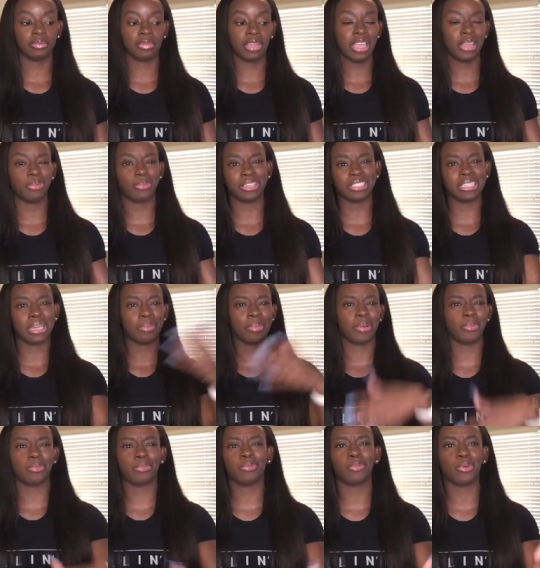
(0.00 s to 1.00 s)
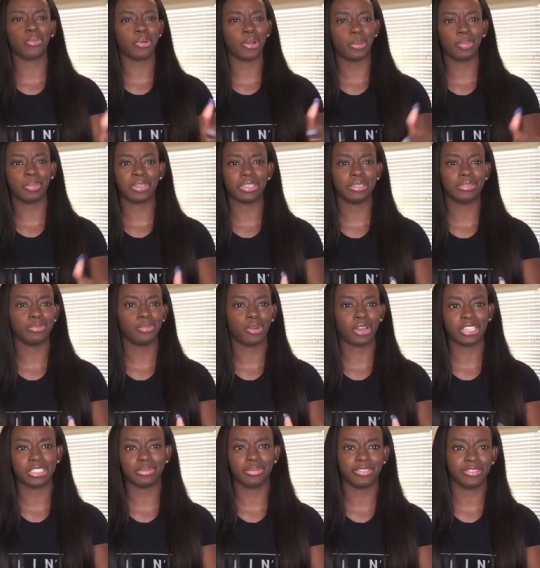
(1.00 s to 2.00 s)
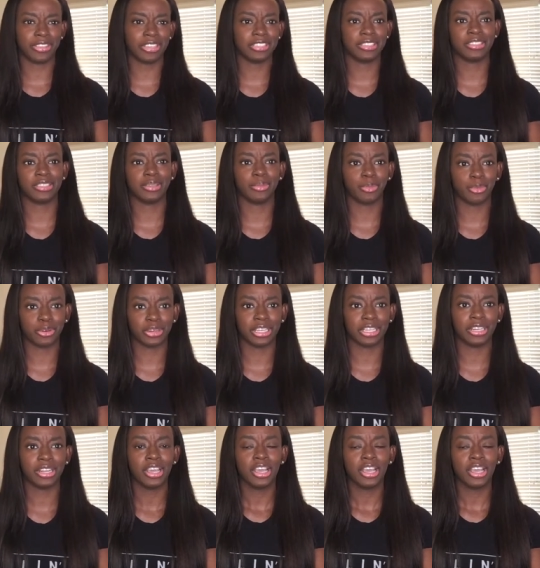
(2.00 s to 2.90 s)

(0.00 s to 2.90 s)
and what time I woke up and washed my face in the morning.